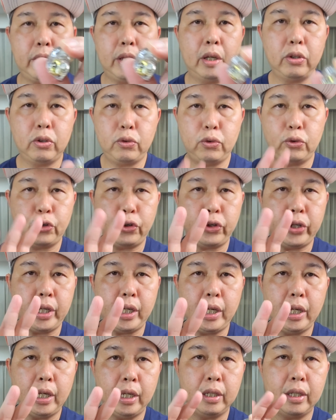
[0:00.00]
with
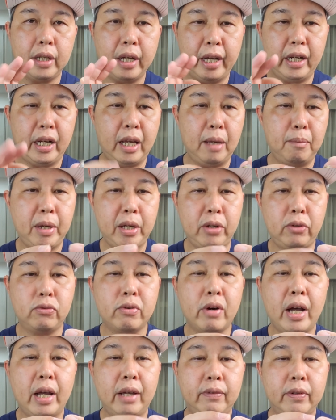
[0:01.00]
3 dynamic
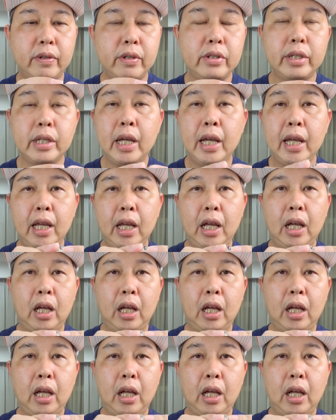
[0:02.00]
drivers.